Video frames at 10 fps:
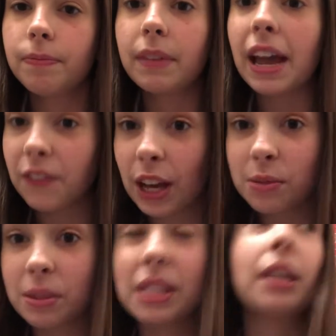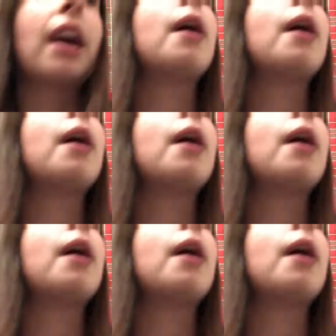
If you guys want to see